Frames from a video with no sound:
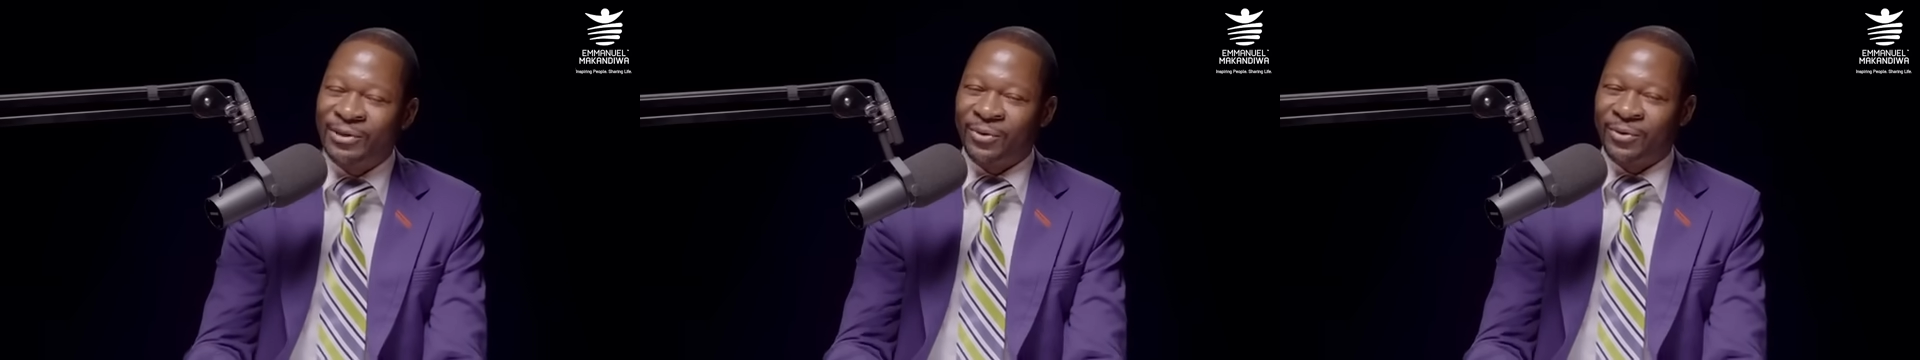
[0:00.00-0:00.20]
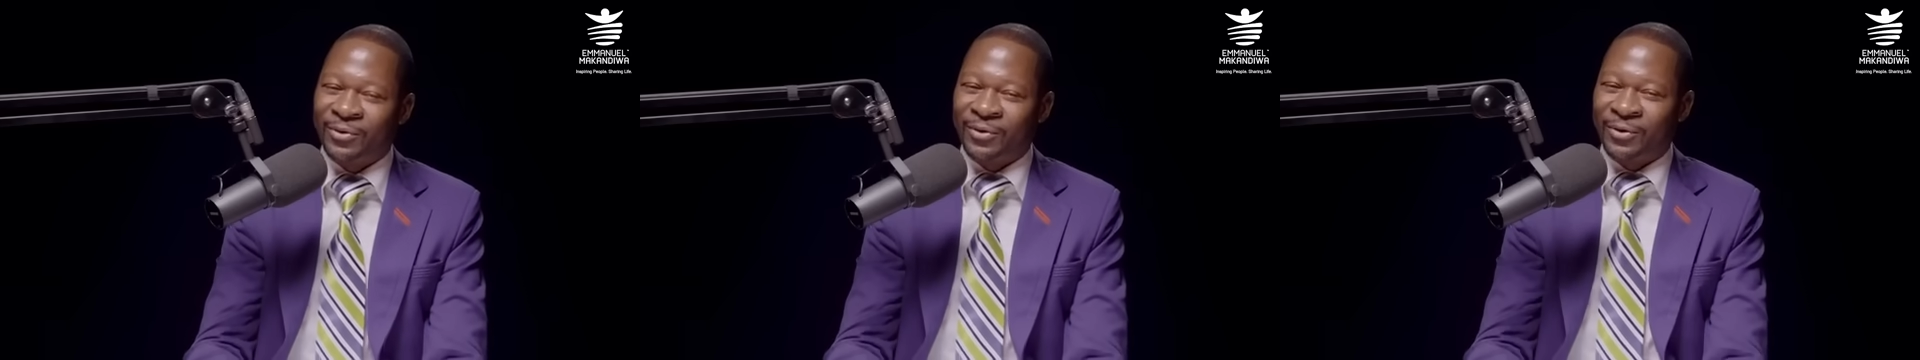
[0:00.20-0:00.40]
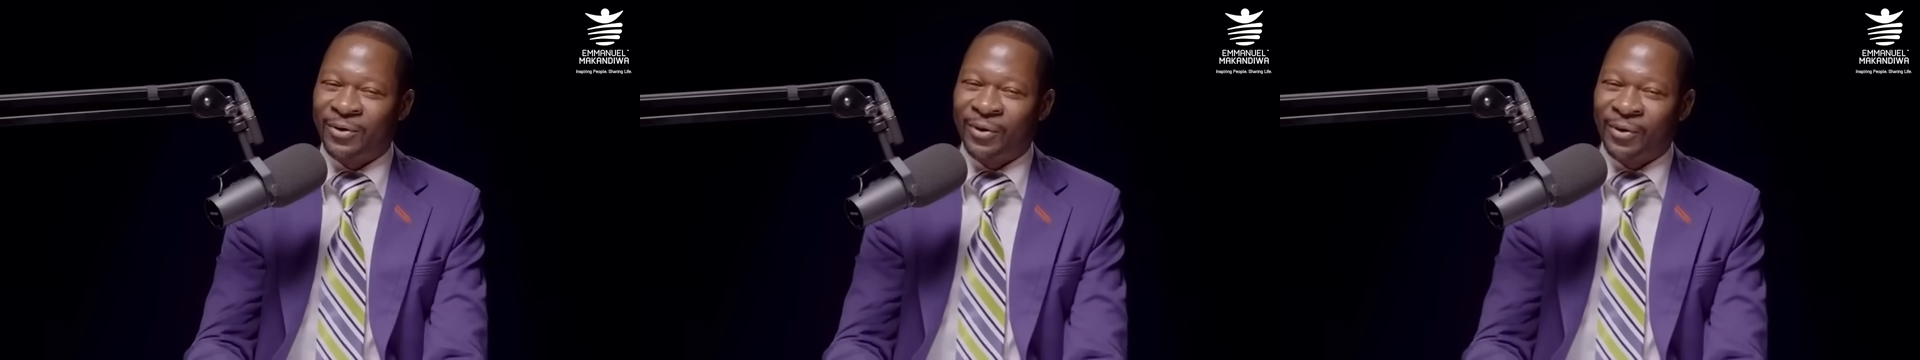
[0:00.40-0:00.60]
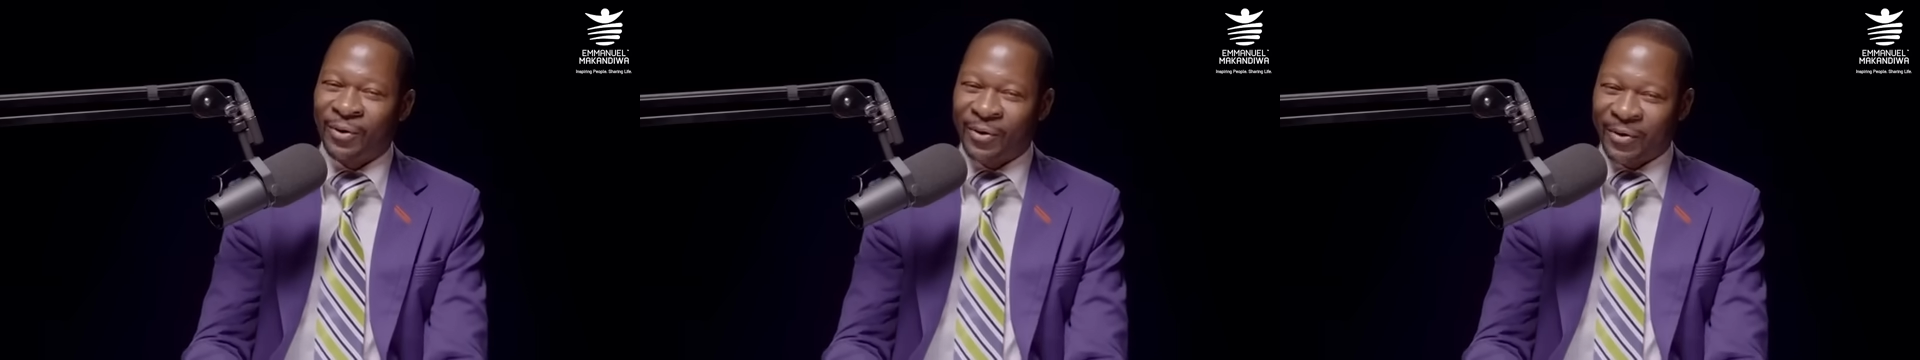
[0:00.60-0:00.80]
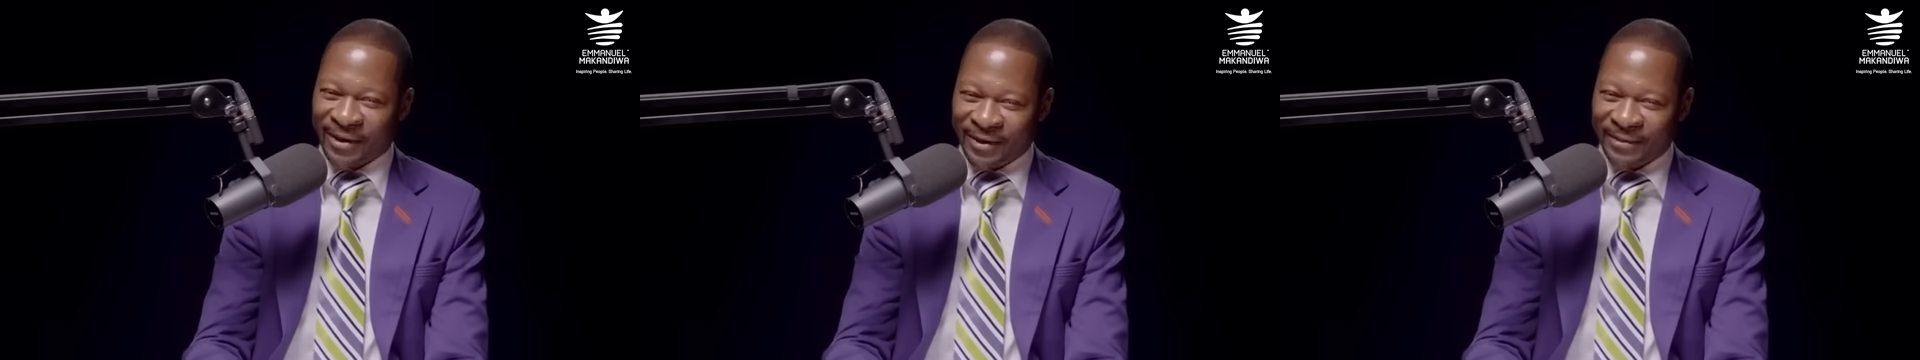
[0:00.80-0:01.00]
your
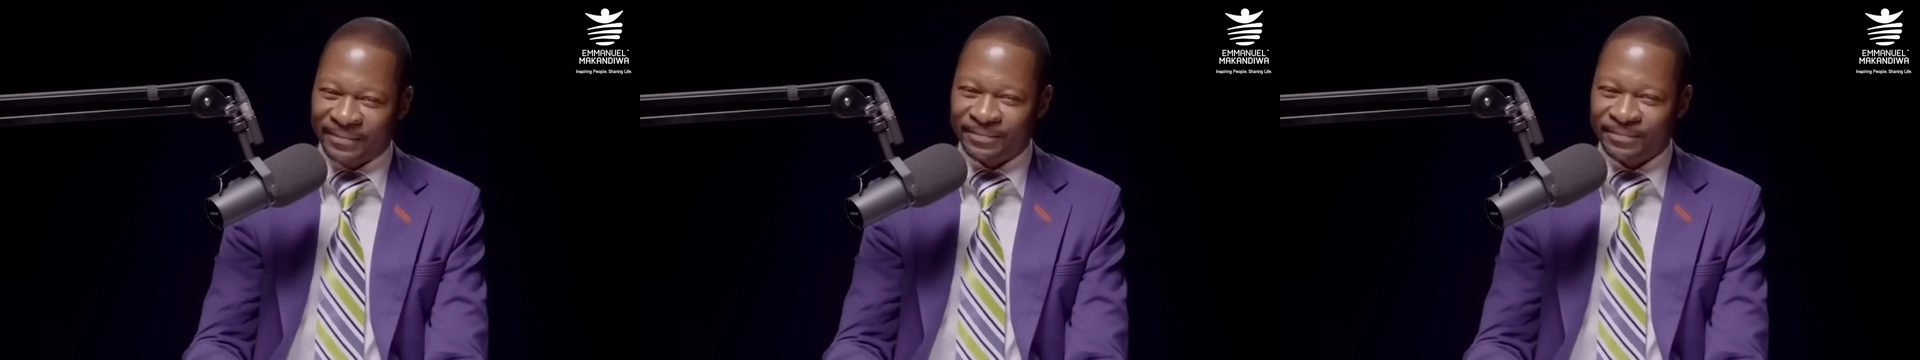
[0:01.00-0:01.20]
glory,